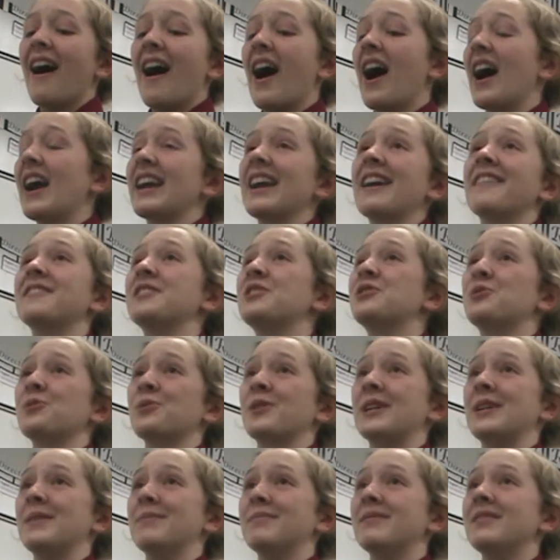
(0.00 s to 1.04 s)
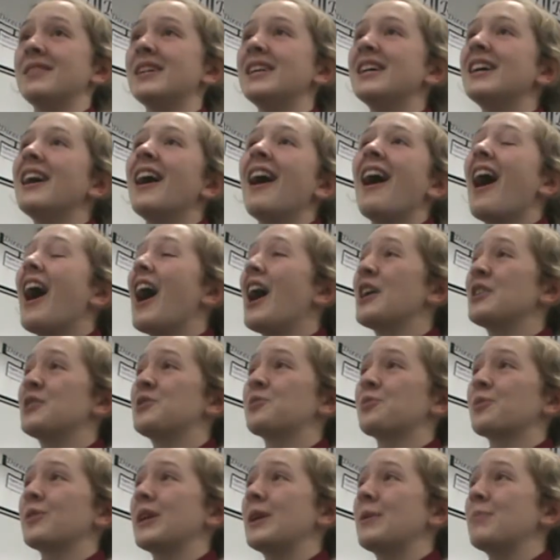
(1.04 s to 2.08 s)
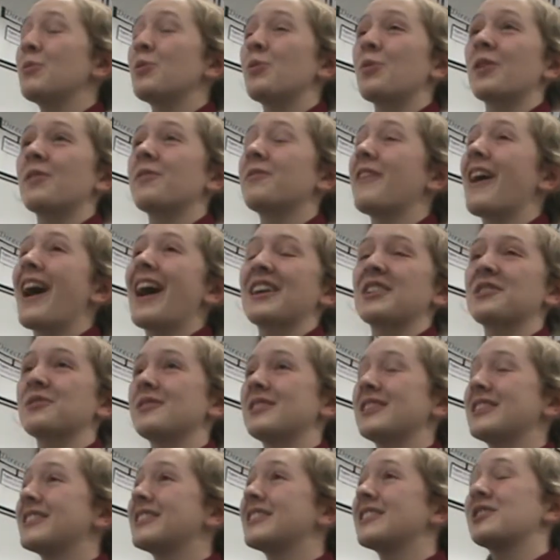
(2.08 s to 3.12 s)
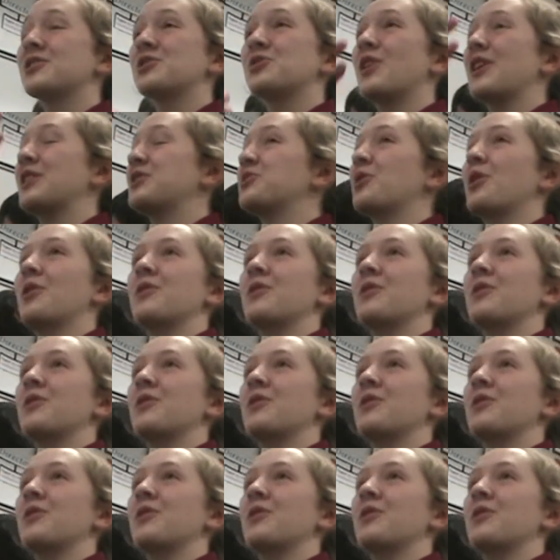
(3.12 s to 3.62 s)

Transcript: I have a dream. A dream where factories stretch